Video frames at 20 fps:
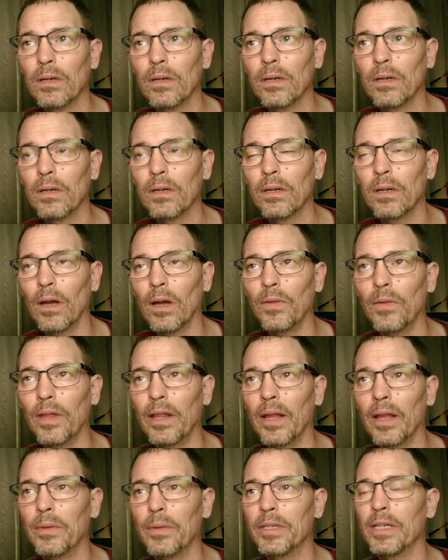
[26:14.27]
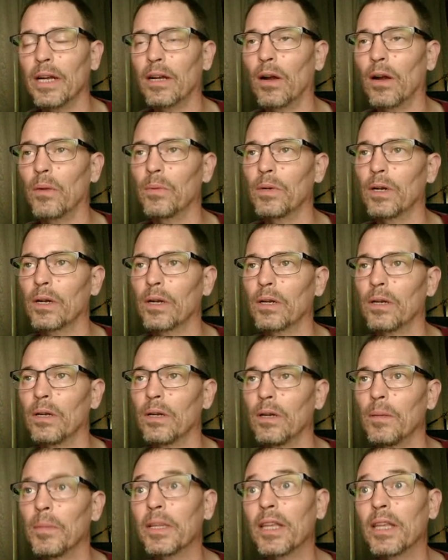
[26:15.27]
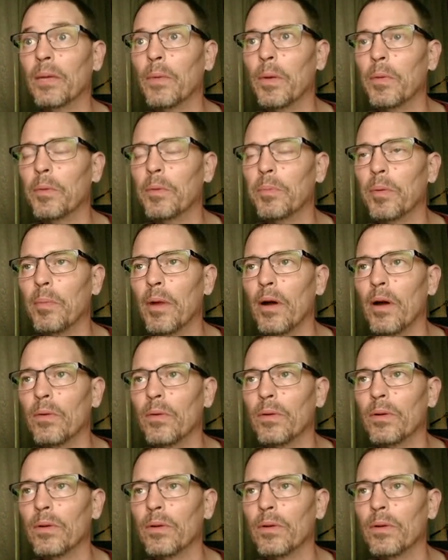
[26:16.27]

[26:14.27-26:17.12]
No, then they would take our rook. But then we would promote.